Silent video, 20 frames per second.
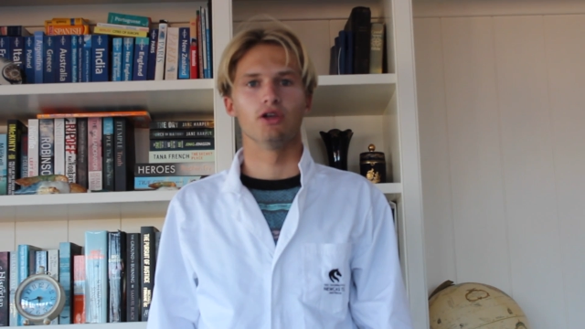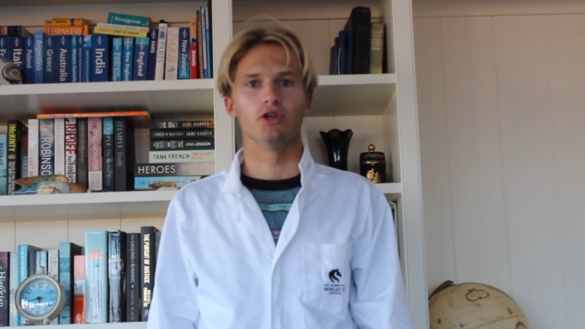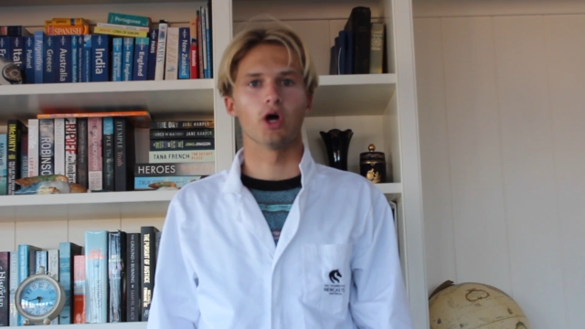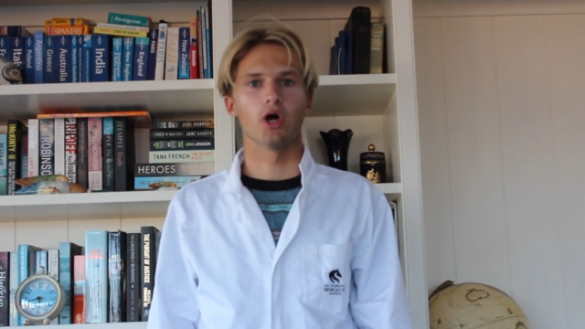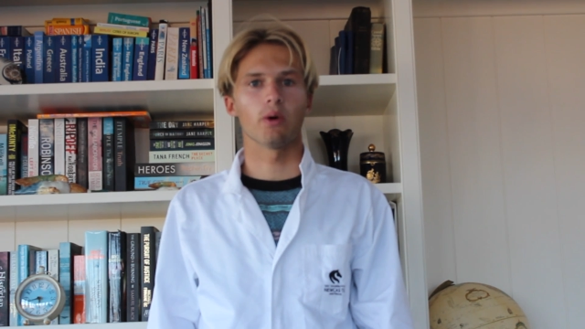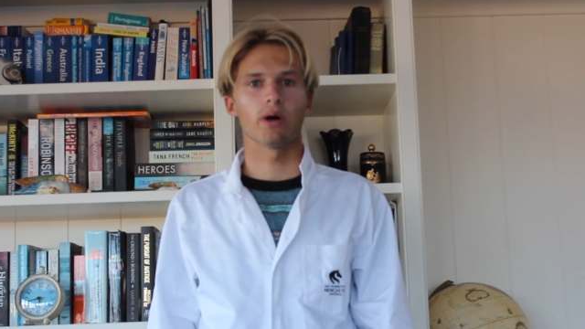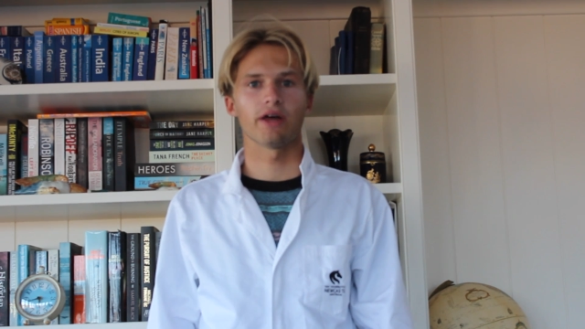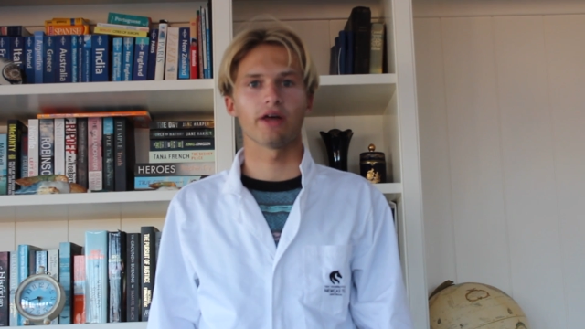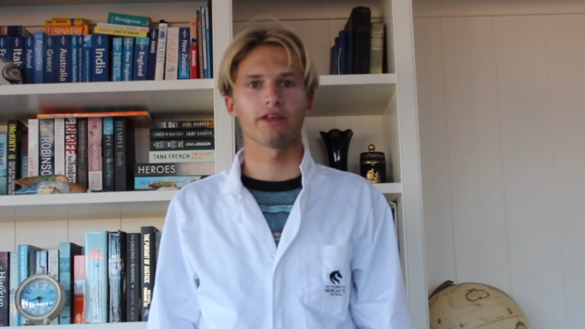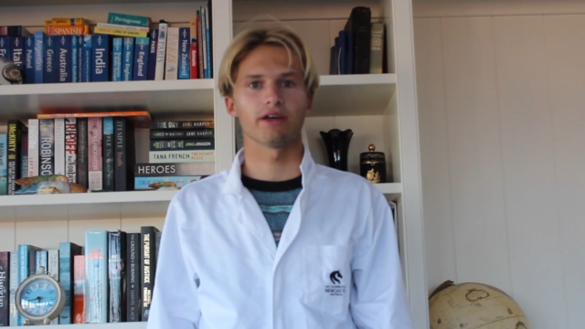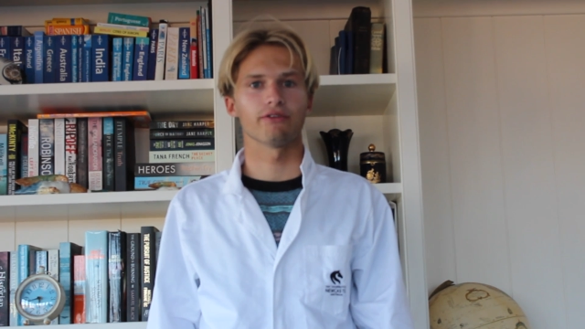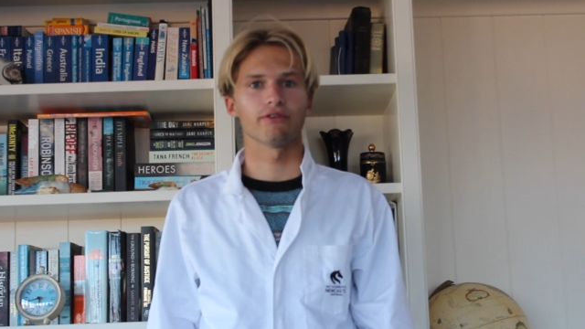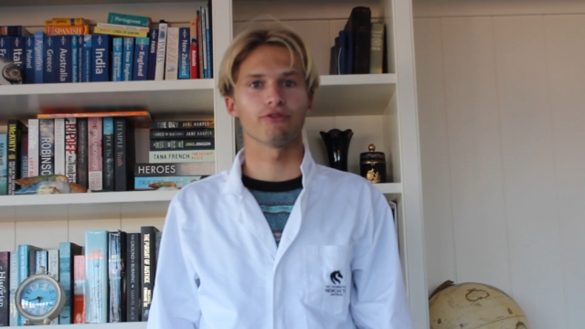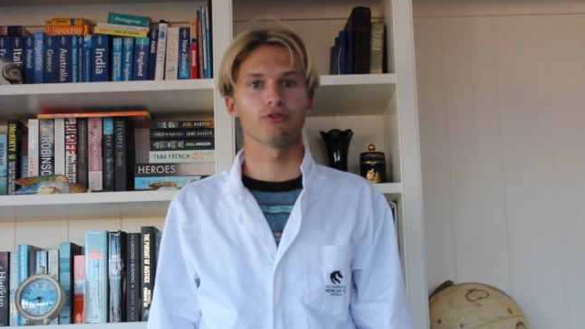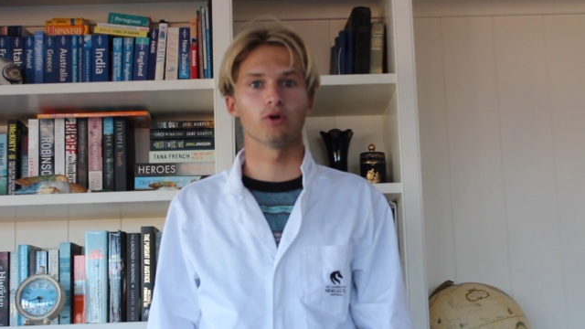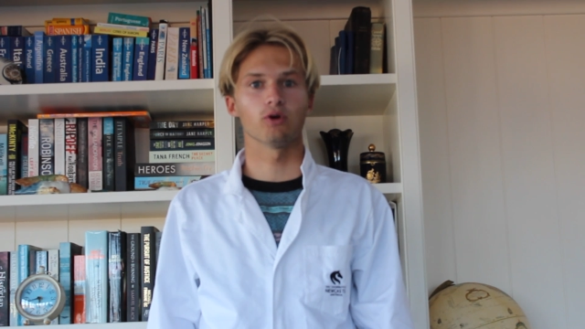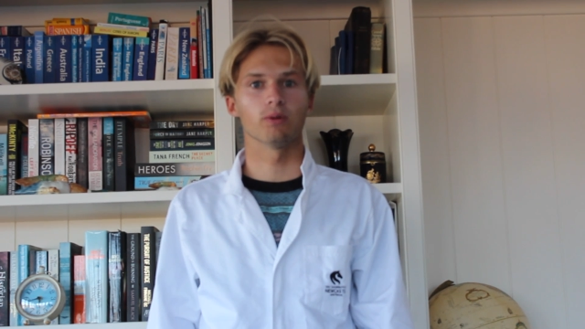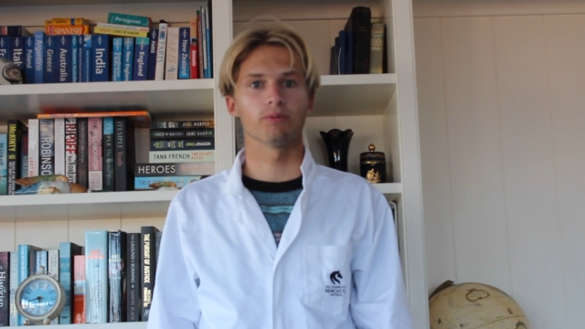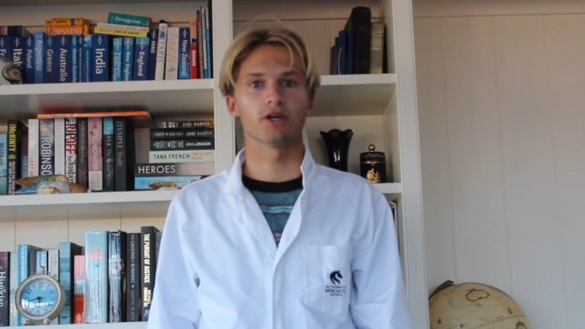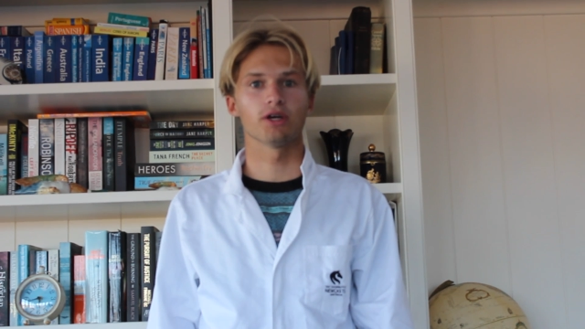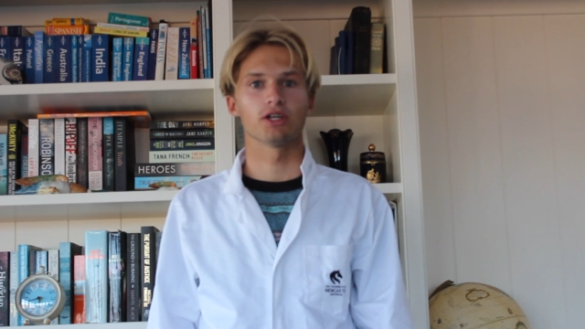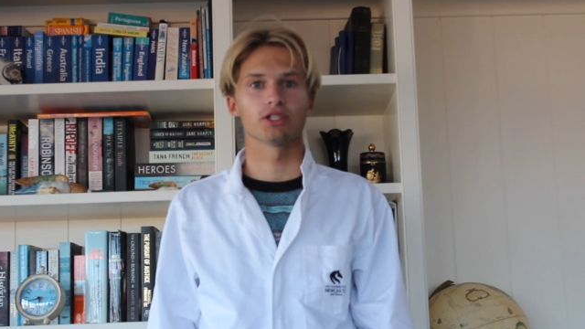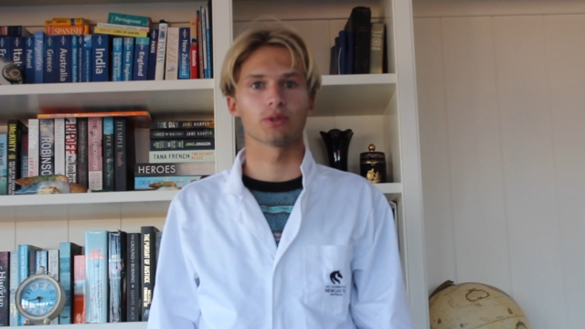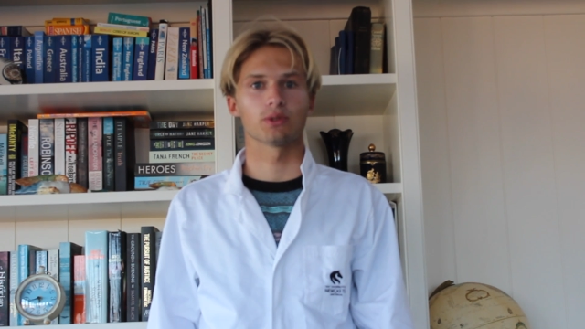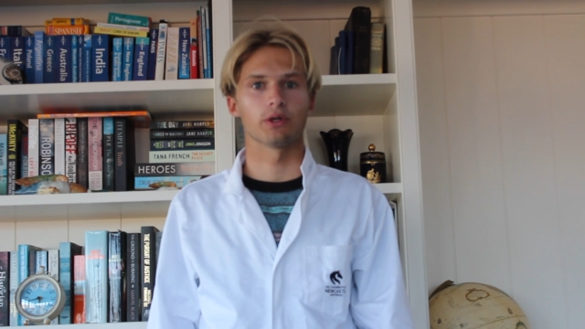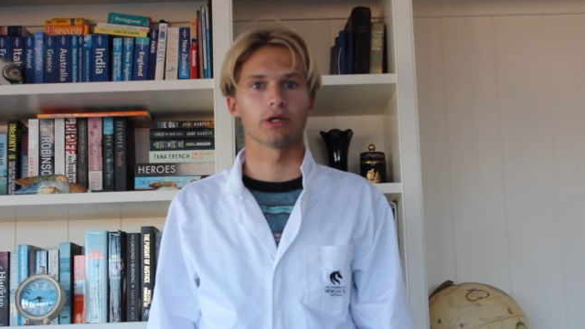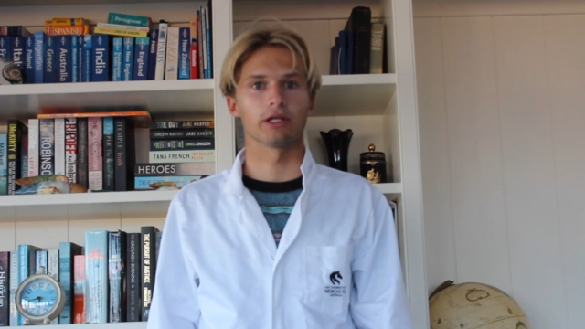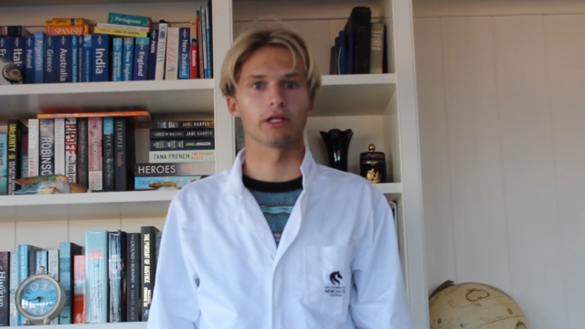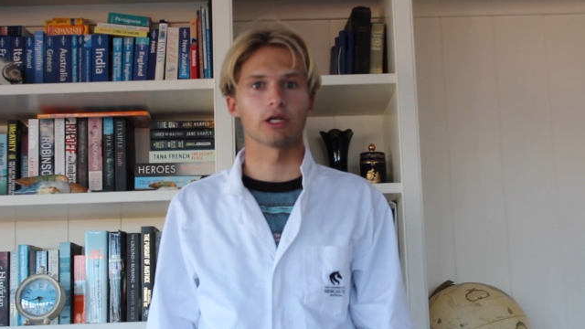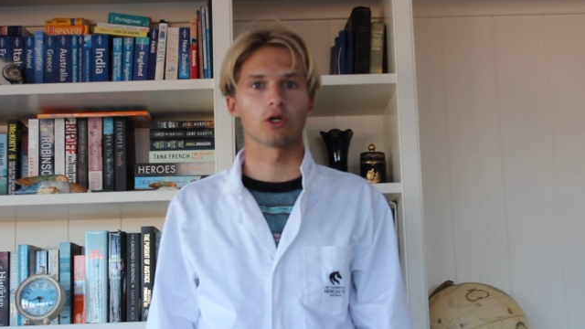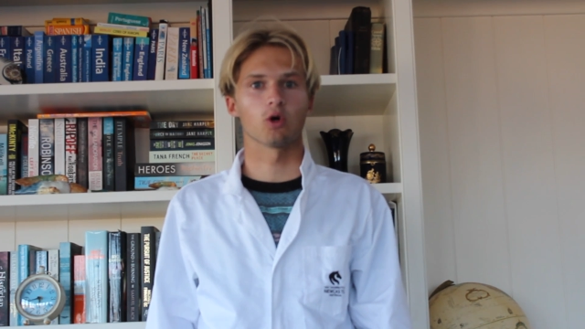know how they are formed so we can